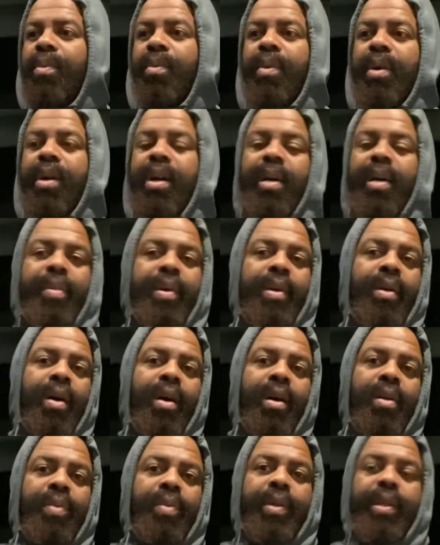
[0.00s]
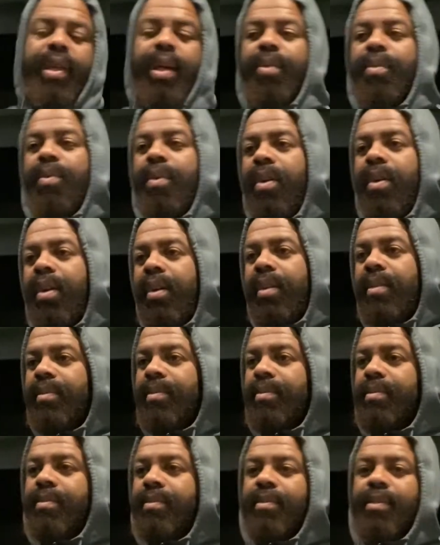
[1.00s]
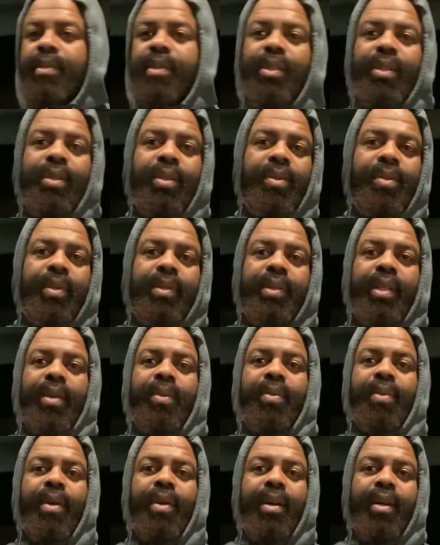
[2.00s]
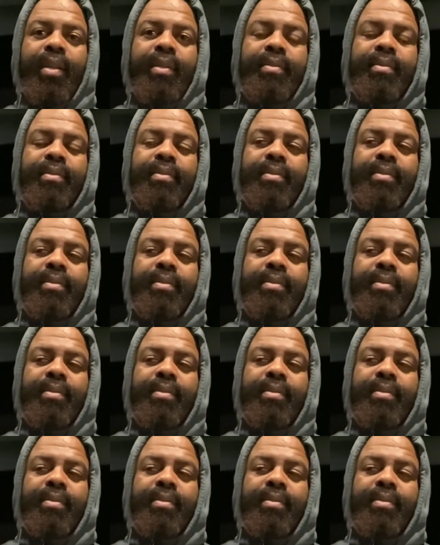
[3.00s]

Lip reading: coming on when they want, doing what they want,